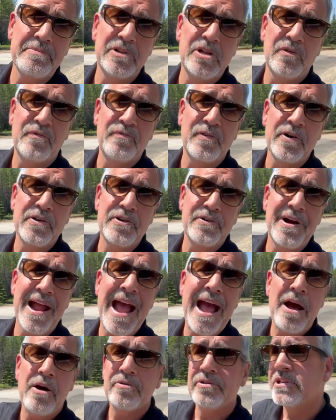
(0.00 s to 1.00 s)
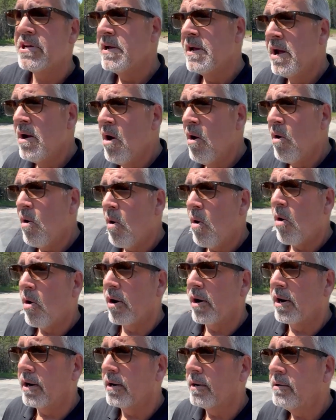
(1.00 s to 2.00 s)
a little further out,
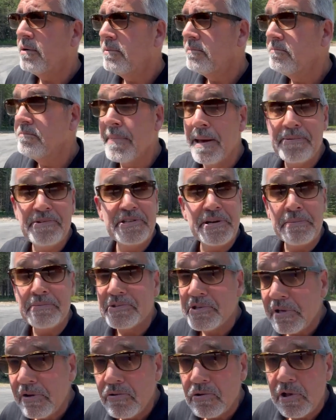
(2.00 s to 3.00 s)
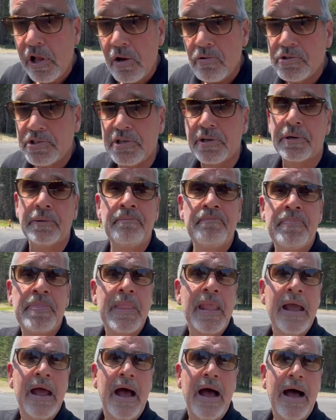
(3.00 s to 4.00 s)
or maybe something that's a little closer.
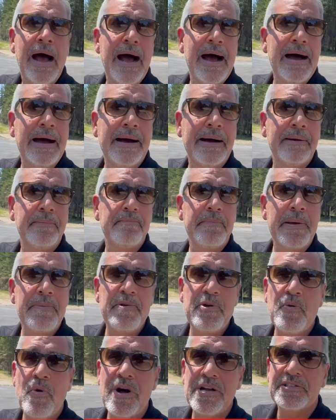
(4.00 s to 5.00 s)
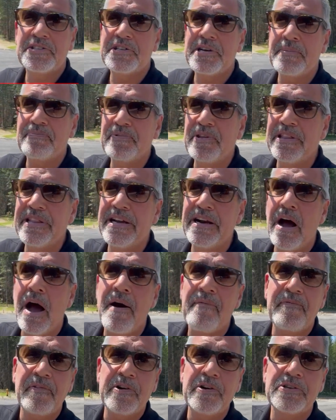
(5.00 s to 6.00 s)
Maybe you want something that
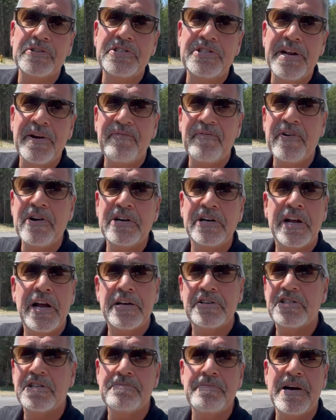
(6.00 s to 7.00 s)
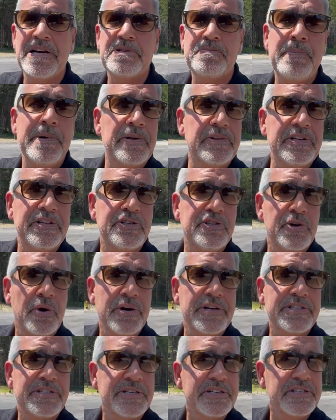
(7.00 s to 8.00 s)
offers different customized building
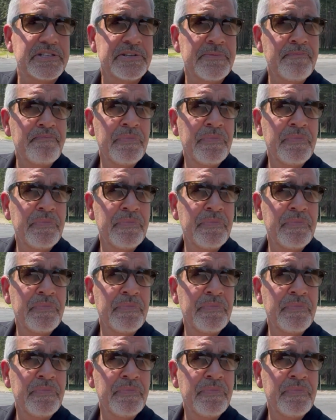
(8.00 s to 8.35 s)
choices.